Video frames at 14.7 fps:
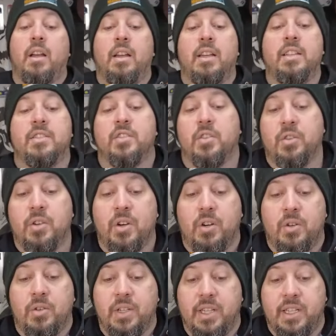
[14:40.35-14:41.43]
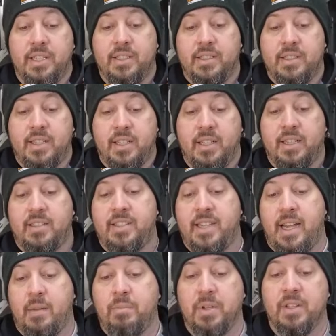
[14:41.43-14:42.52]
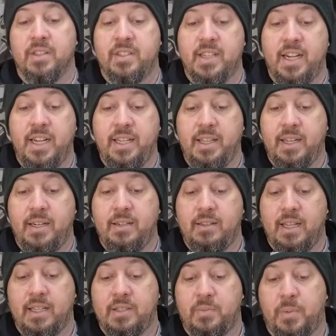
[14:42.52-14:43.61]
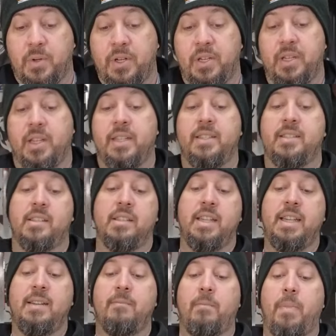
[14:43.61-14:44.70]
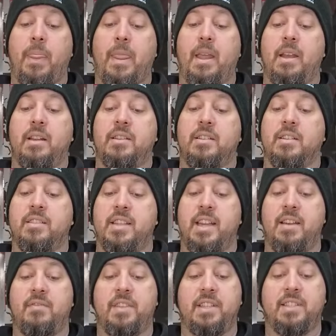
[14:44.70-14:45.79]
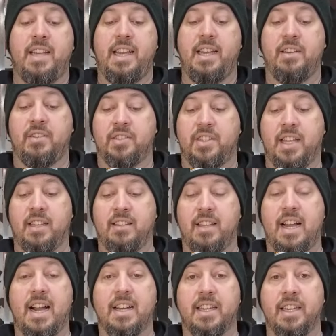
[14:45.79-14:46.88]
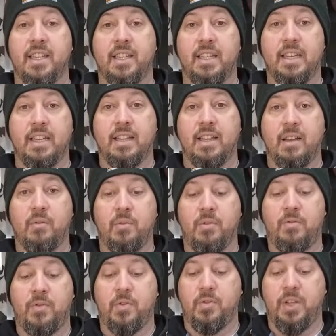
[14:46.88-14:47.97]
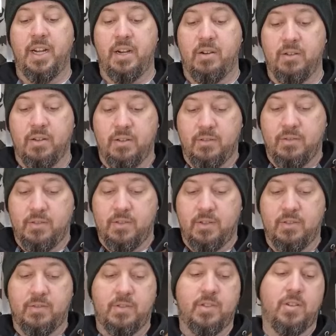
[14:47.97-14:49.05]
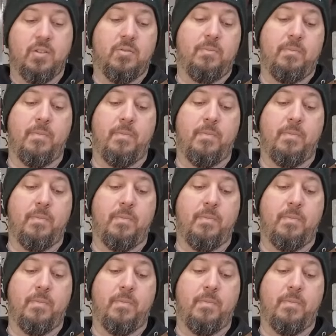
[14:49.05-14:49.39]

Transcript: His logo is kind of stamped in the side there. That's pretty nice and neat. And it does have these handles that lock in that will fold out. So